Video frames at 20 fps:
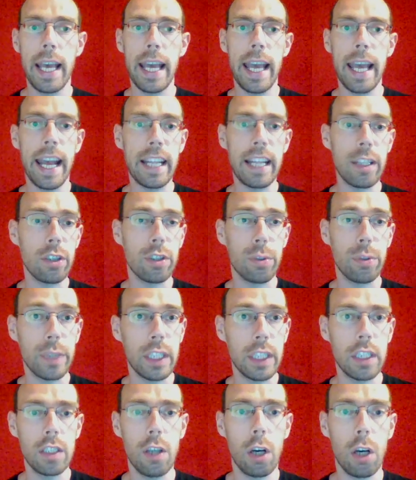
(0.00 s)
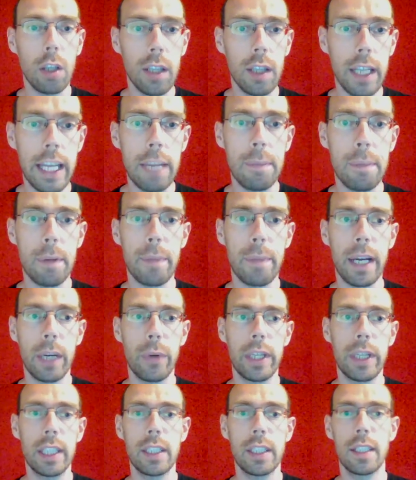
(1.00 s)
and a restriction on labor
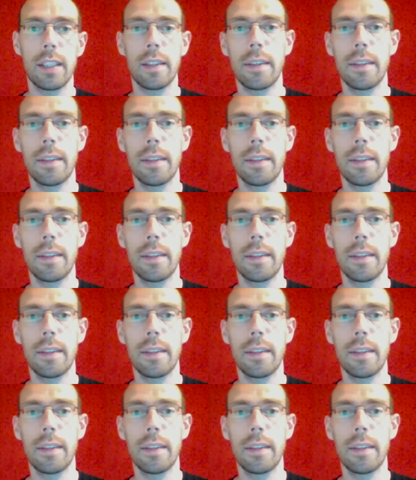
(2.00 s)
migration.